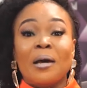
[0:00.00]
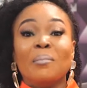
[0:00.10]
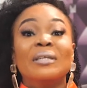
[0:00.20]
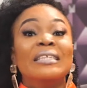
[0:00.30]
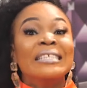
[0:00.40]

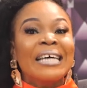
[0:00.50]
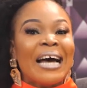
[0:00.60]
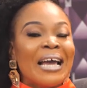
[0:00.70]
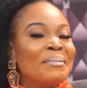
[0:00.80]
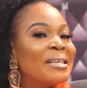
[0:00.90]
But the
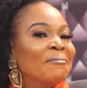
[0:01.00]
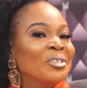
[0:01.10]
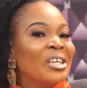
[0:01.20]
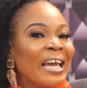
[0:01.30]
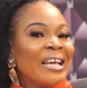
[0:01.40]
times have
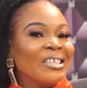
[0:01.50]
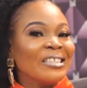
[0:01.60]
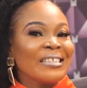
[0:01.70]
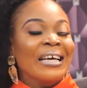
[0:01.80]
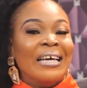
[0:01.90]

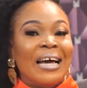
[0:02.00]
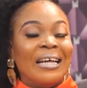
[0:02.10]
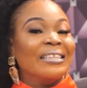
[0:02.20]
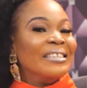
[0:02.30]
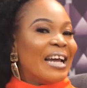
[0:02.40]
changed
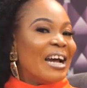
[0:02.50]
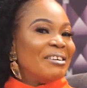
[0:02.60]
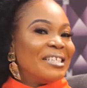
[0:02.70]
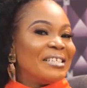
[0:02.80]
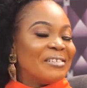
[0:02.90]
and the
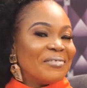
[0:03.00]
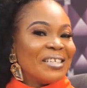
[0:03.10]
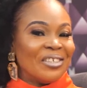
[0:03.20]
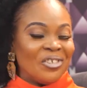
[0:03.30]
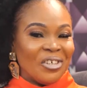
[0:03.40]
narrative
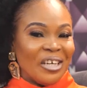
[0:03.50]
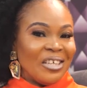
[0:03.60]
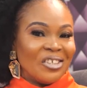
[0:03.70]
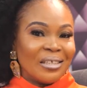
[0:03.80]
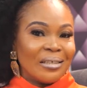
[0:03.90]
is
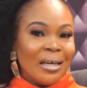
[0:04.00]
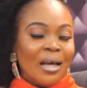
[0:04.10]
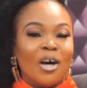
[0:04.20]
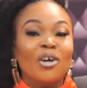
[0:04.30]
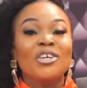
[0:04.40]
changing.
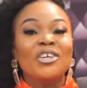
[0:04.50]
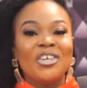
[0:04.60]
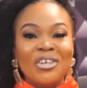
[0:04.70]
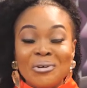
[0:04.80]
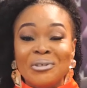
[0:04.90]
A
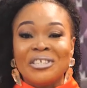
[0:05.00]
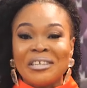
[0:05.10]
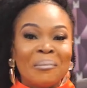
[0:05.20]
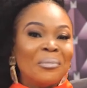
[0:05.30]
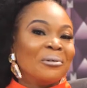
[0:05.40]
huge
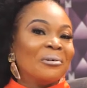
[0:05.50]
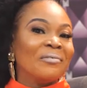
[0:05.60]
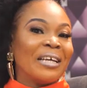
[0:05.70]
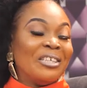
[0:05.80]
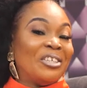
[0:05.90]
number of
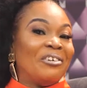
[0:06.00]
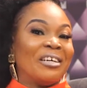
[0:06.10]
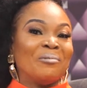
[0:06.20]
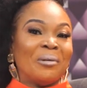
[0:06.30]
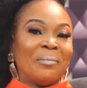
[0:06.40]

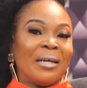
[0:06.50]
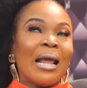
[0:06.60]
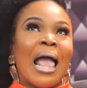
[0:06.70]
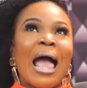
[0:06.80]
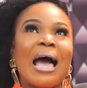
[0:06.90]
Nigerian women
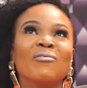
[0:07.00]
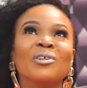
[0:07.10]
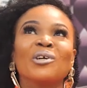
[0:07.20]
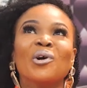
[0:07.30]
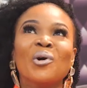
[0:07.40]
have
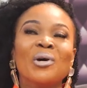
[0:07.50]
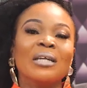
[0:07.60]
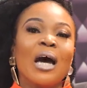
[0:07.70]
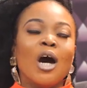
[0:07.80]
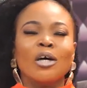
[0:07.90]

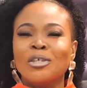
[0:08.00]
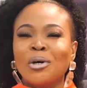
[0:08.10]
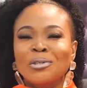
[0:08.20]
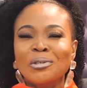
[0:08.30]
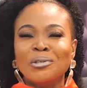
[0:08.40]
undergone a
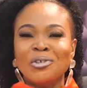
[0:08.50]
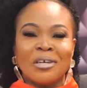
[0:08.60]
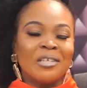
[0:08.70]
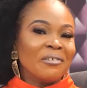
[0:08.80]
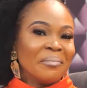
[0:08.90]
total
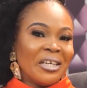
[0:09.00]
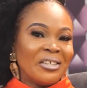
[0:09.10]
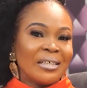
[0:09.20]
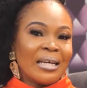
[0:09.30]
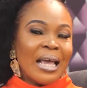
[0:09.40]

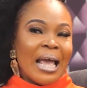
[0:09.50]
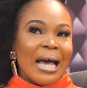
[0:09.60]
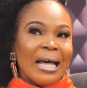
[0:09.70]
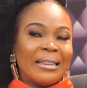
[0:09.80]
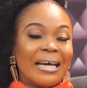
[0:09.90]
transformation,
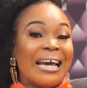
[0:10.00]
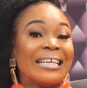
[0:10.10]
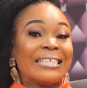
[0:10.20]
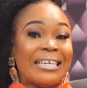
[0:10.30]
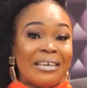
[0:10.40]
and that
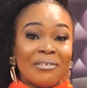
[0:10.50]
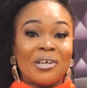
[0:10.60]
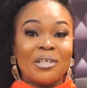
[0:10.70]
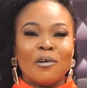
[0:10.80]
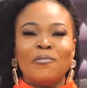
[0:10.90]
has given
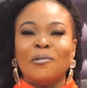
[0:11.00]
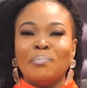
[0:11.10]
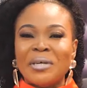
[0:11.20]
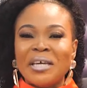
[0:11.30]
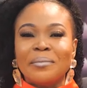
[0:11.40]
us a
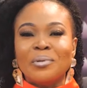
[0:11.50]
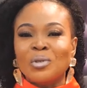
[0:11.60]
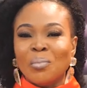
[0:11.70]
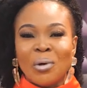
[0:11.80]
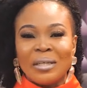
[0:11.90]
formidable
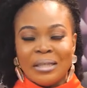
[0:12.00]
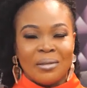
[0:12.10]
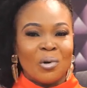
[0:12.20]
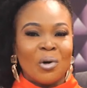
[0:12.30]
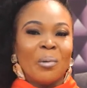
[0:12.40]
spot in
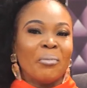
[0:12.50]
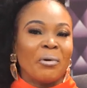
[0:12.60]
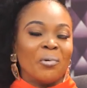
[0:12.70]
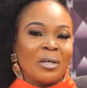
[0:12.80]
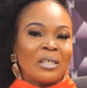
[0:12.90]
the
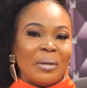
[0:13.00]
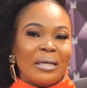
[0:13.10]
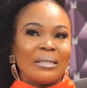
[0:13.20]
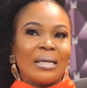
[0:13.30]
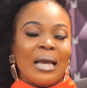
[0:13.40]
corporate
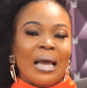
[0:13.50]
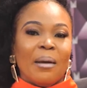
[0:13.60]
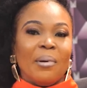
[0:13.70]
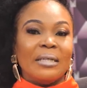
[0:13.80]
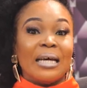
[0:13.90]
workspace.
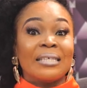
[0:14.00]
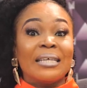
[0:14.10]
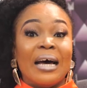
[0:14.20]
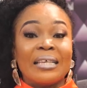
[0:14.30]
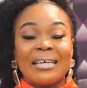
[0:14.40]
But
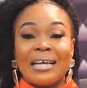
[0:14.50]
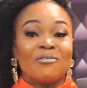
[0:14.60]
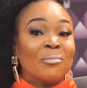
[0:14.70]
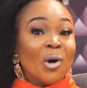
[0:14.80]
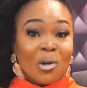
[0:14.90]
aside
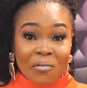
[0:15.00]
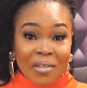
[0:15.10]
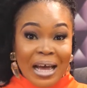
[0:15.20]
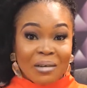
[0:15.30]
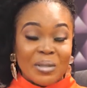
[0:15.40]
from all of
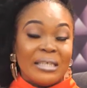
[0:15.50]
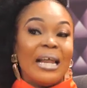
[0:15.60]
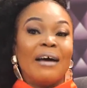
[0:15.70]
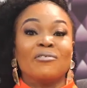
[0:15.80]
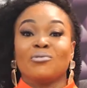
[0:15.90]
that, we still
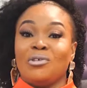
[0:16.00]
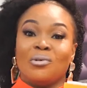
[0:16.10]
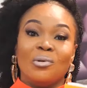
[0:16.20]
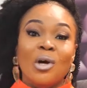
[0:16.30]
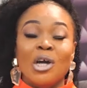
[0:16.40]
have
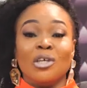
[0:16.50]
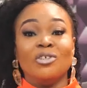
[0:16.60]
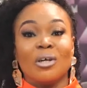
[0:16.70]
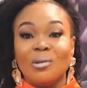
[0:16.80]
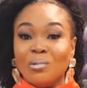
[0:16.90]
to,
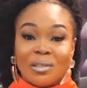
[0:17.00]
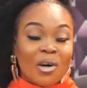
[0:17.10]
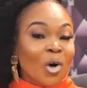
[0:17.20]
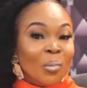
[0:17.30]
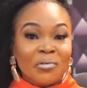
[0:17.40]
juggle the
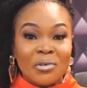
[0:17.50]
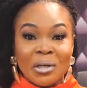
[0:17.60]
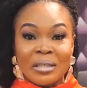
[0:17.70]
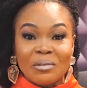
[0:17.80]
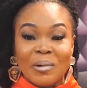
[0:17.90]
home
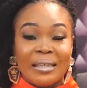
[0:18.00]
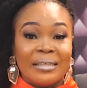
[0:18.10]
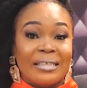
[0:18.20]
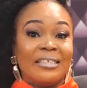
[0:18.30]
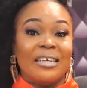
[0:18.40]
front while
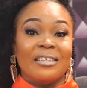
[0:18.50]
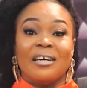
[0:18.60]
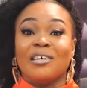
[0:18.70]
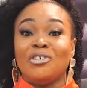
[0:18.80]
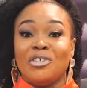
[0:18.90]
discharging
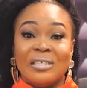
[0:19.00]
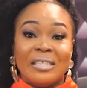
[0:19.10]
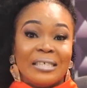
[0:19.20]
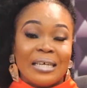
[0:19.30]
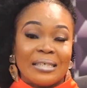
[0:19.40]
our
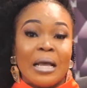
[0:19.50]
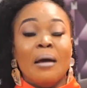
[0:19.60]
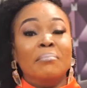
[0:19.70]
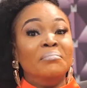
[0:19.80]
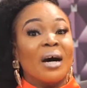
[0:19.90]
duties as
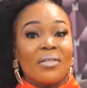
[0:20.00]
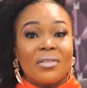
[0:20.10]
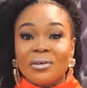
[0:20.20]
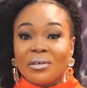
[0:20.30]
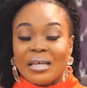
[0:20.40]

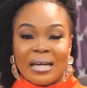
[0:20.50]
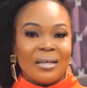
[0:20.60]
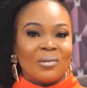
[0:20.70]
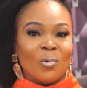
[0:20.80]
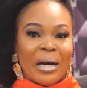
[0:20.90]
mothers and
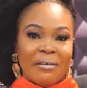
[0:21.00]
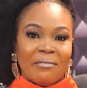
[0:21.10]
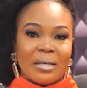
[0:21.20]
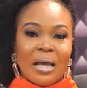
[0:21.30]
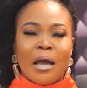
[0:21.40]
as
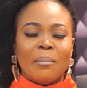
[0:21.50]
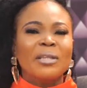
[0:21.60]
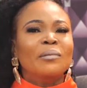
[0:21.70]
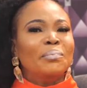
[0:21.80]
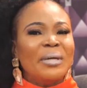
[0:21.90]
wives. But
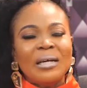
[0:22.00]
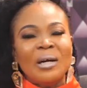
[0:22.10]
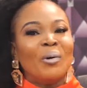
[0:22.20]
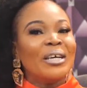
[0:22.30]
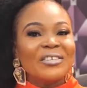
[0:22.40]
the big
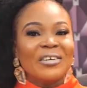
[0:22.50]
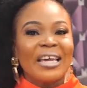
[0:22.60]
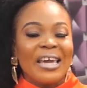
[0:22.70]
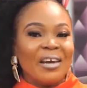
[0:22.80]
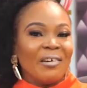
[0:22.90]
question
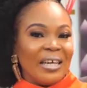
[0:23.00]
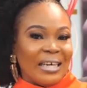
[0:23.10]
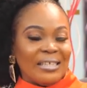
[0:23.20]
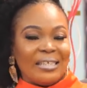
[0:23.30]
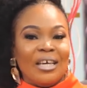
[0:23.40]
here
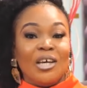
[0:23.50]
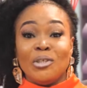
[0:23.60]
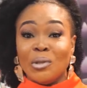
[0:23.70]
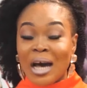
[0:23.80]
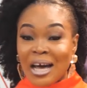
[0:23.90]
is,
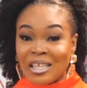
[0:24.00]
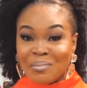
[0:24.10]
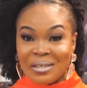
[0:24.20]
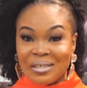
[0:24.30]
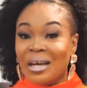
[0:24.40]
do
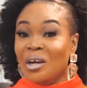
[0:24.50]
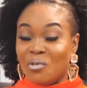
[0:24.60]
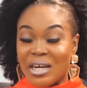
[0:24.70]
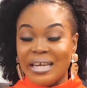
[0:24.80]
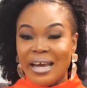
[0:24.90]
husbands
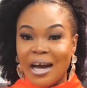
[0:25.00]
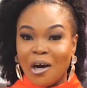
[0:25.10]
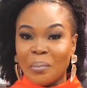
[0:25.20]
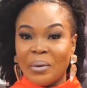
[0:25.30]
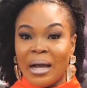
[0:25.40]
really
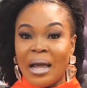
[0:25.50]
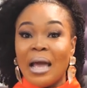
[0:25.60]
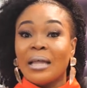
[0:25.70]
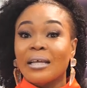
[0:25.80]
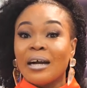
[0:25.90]
help?
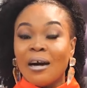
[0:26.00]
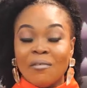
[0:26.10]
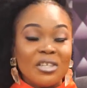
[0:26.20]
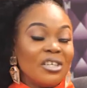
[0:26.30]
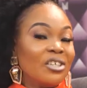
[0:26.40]
The
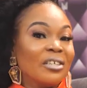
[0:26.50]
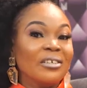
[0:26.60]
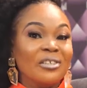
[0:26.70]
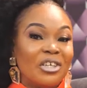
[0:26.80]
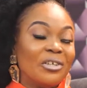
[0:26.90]
conversation
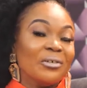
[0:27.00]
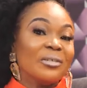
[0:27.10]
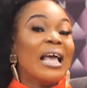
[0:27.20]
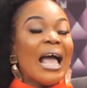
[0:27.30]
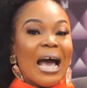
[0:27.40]

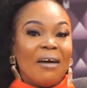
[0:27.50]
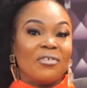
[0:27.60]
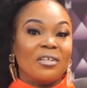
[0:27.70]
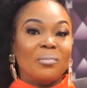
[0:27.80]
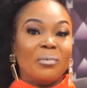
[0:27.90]
continues
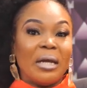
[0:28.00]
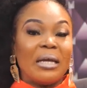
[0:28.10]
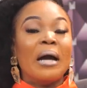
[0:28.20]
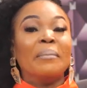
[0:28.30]
after the break.